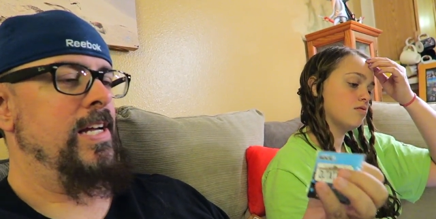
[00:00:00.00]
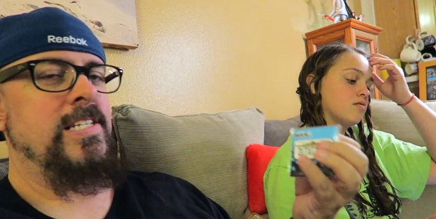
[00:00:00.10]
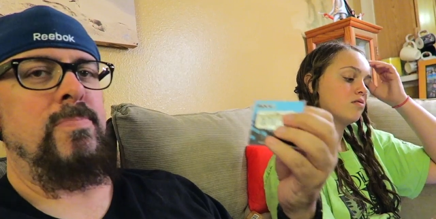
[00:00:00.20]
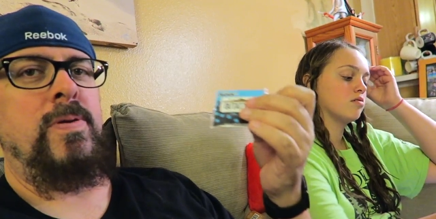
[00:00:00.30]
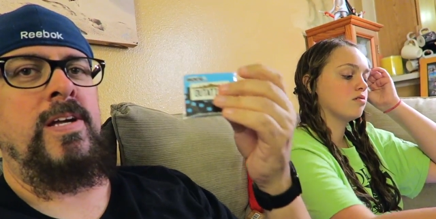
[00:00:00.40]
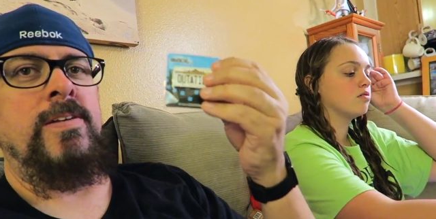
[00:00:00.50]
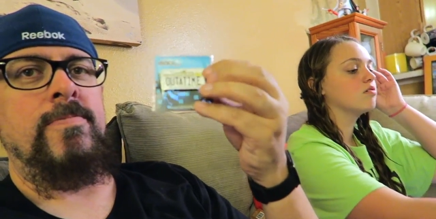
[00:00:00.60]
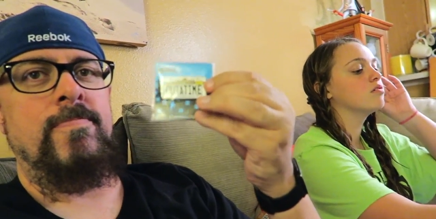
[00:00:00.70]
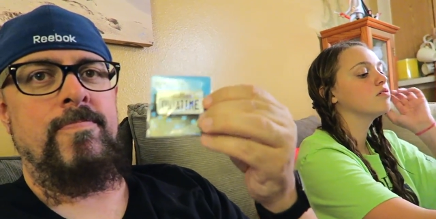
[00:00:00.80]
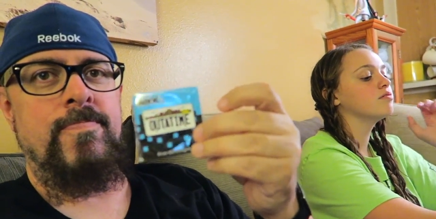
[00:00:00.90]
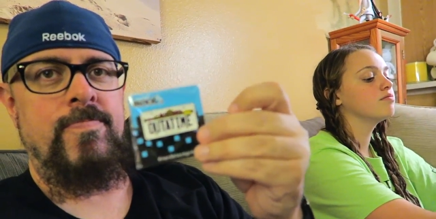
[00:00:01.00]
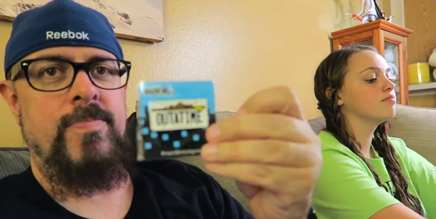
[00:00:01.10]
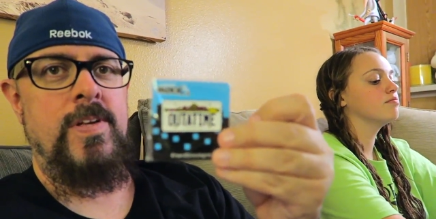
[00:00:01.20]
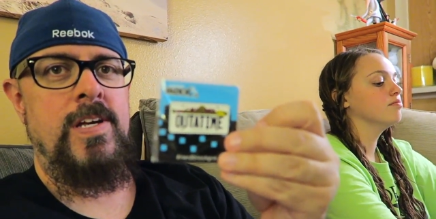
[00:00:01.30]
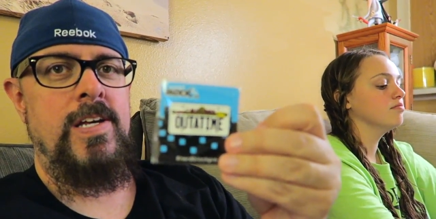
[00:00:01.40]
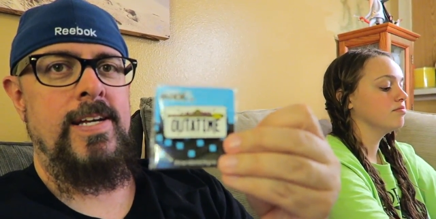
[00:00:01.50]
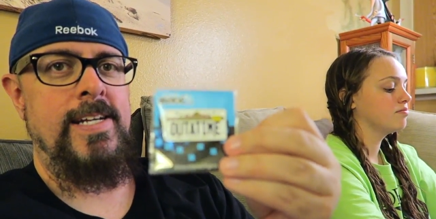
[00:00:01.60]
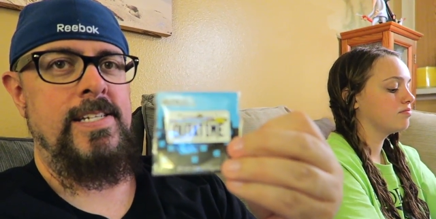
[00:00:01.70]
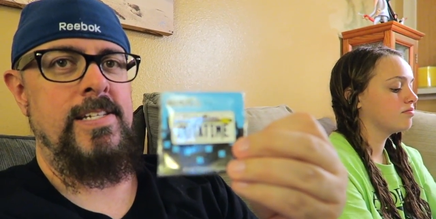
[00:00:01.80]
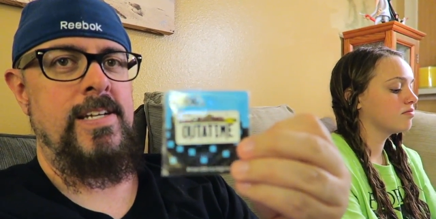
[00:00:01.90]
Speaker 1: It's a pin.
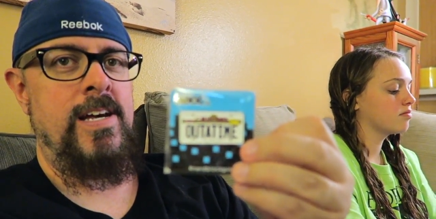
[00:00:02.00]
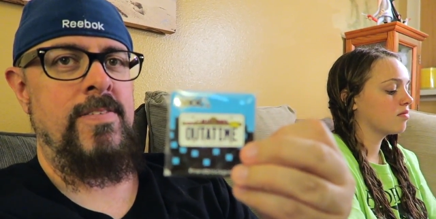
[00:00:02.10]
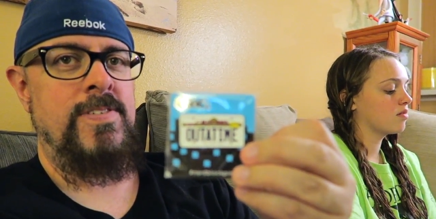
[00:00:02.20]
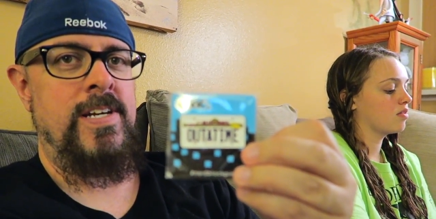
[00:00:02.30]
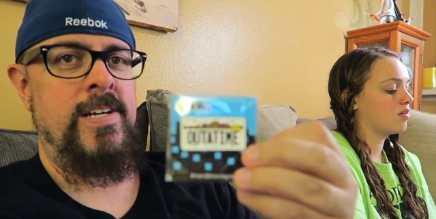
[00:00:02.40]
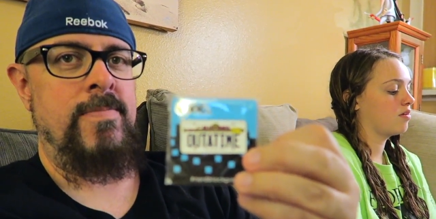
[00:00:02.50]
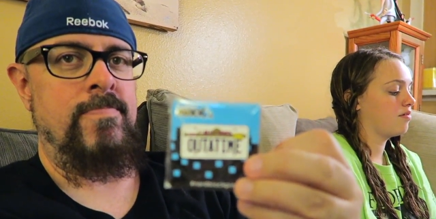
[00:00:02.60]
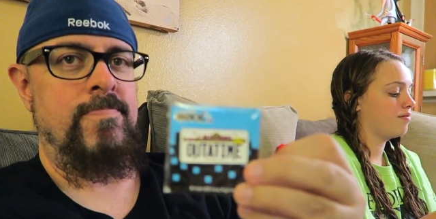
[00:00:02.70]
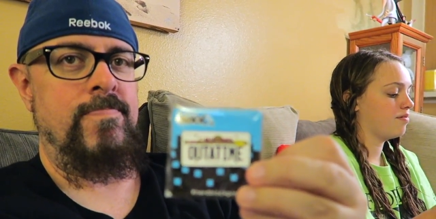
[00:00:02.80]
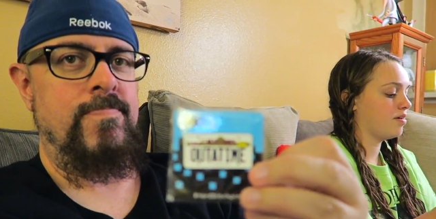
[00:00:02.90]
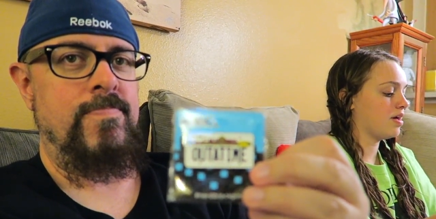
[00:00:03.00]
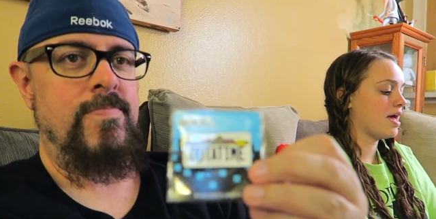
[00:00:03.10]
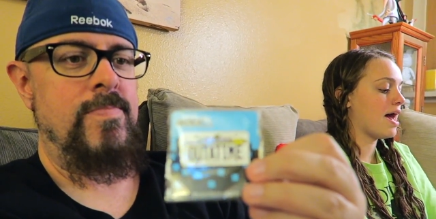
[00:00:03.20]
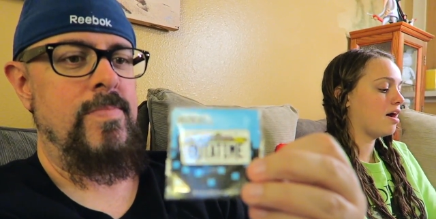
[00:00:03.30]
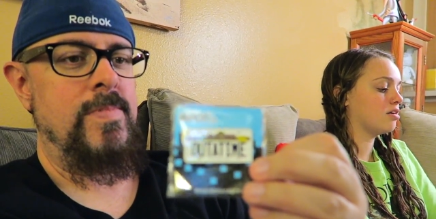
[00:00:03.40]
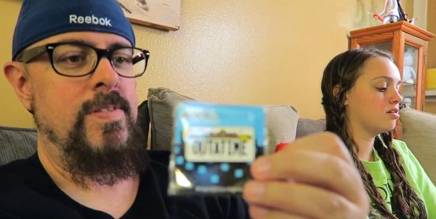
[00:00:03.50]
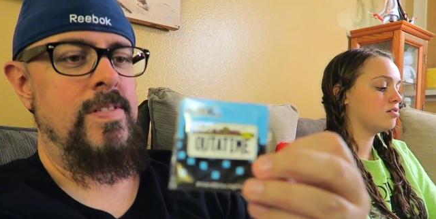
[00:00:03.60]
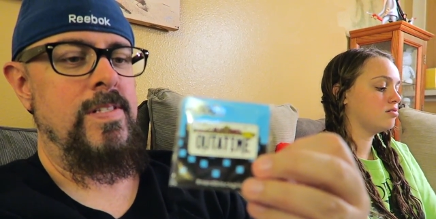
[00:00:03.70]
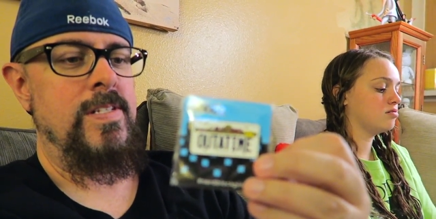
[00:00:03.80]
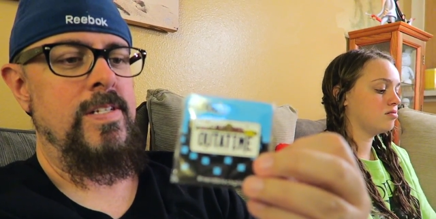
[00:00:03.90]
It says out of time. Out
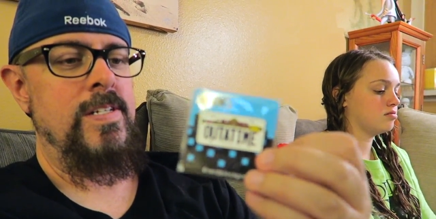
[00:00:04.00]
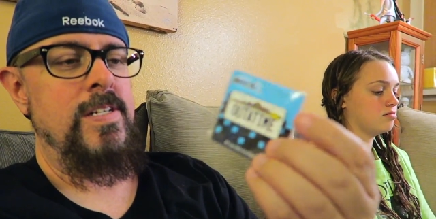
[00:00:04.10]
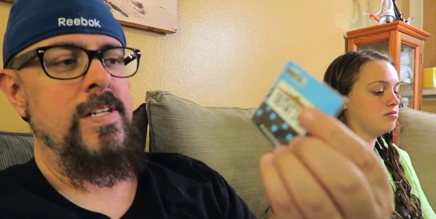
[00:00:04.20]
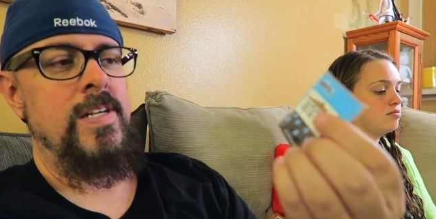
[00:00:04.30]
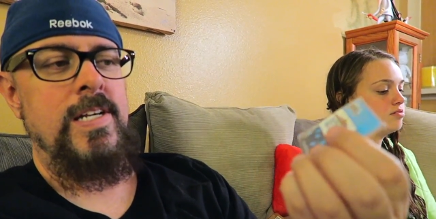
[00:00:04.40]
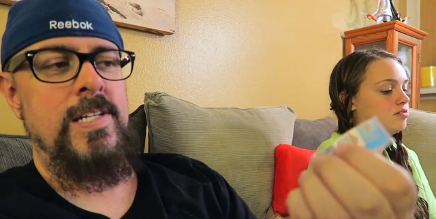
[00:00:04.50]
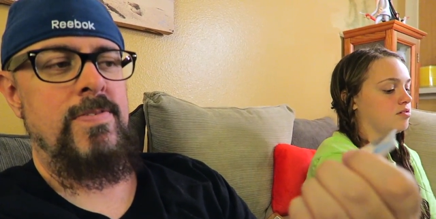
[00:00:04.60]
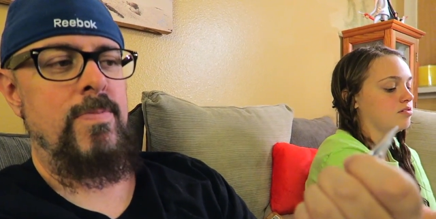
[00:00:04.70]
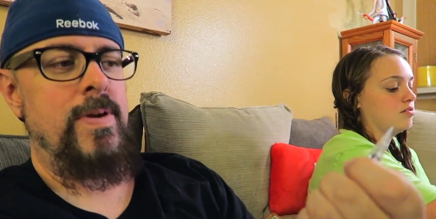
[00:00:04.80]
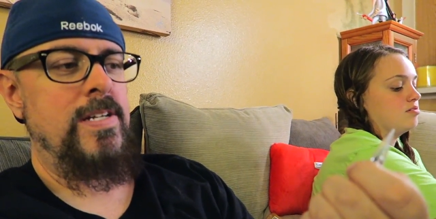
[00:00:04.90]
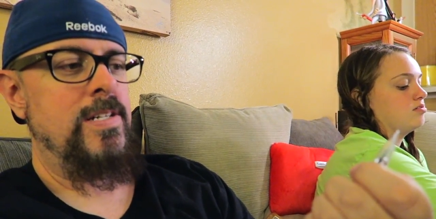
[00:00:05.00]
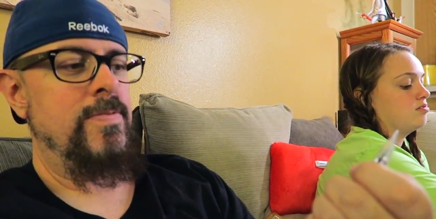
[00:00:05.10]
of. It's from Back